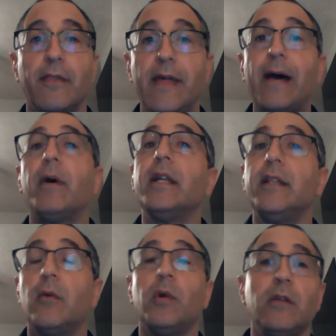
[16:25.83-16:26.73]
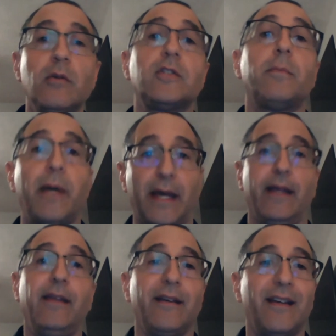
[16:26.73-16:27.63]
That money that we used to
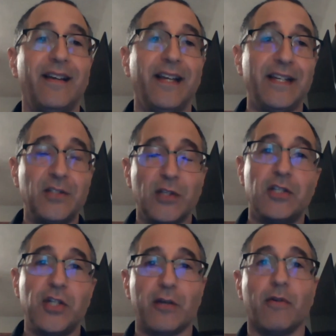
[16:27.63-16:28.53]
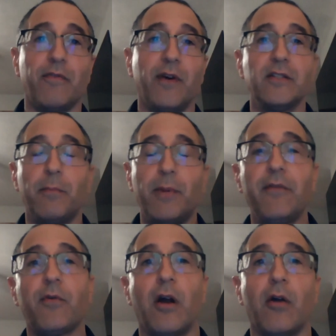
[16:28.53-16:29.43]
pay into the general fund to
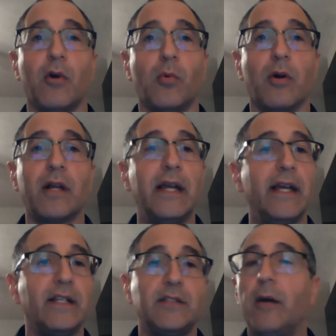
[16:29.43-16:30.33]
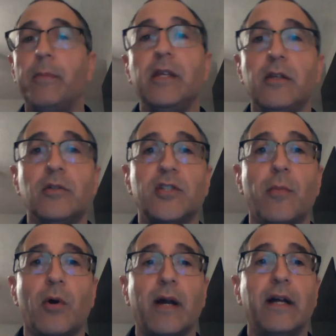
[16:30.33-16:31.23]
pay for our road work is now being used
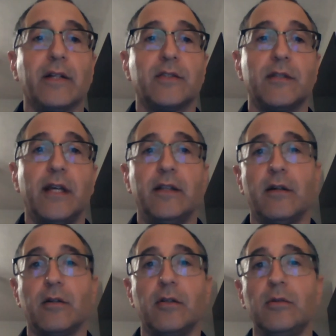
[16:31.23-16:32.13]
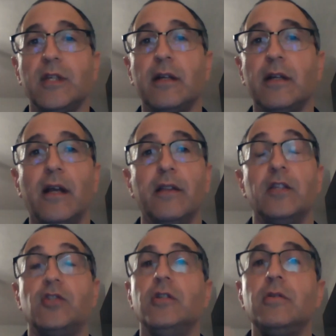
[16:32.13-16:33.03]
somewhere else. And they're using
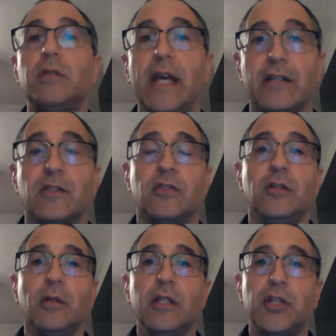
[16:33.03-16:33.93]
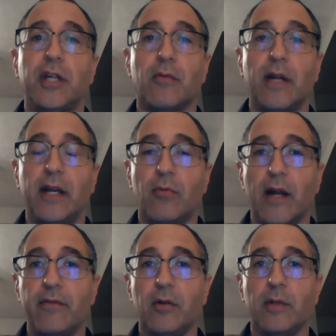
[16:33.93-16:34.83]
this new tax, this newly generated
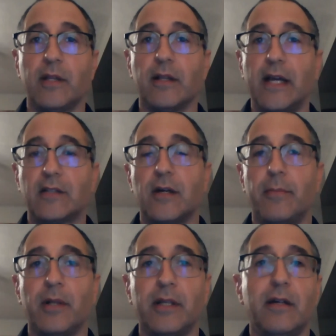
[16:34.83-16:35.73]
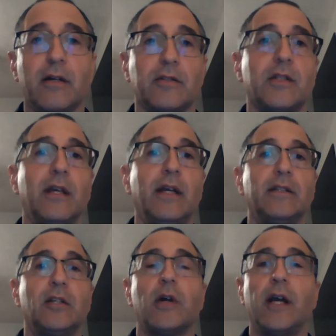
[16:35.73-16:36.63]
revenue within the last couple of years
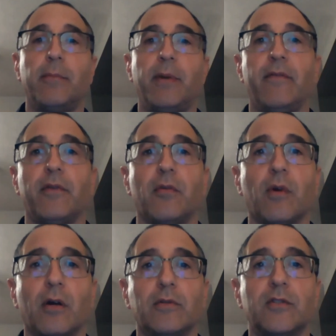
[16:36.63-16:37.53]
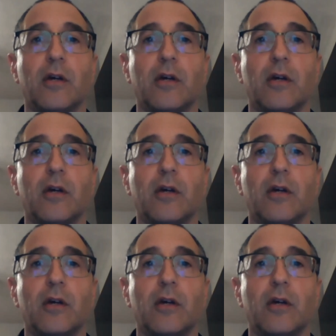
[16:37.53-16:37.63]
to try and pay for the roads.